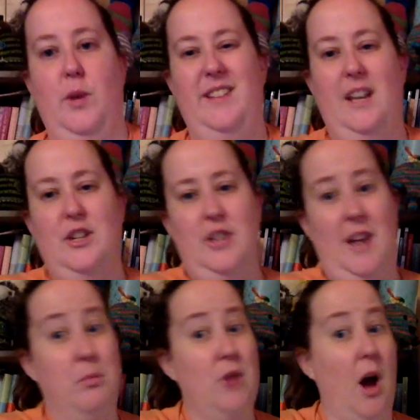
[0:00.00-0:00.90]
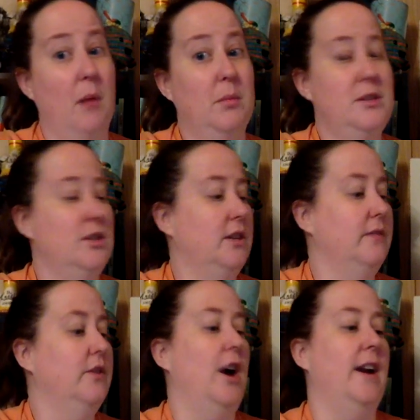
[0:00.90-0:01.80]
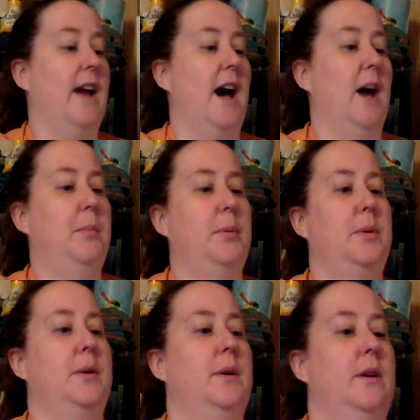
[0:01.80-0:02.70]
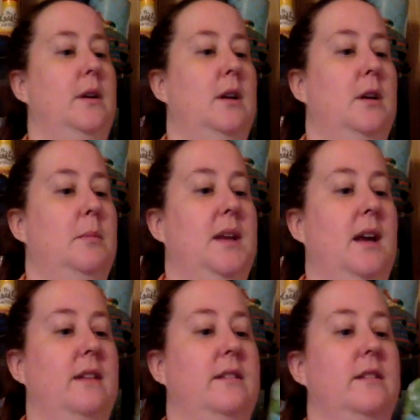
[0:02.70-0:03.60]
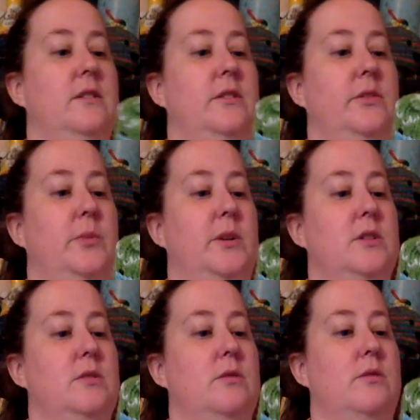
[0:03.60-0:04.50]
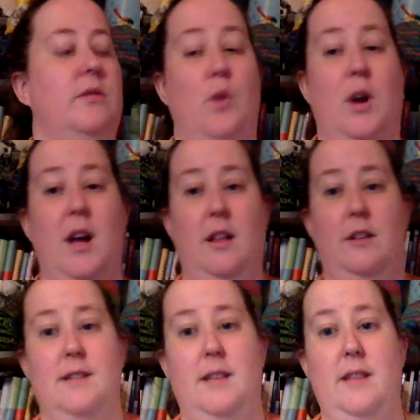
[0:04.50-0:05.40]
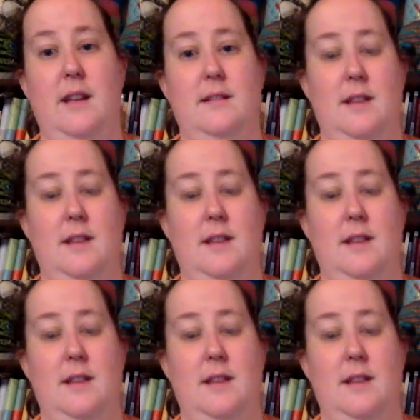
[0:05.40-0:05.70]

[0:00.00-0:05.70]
work section, I probably should have gone up because there's one, two, three, four colors in that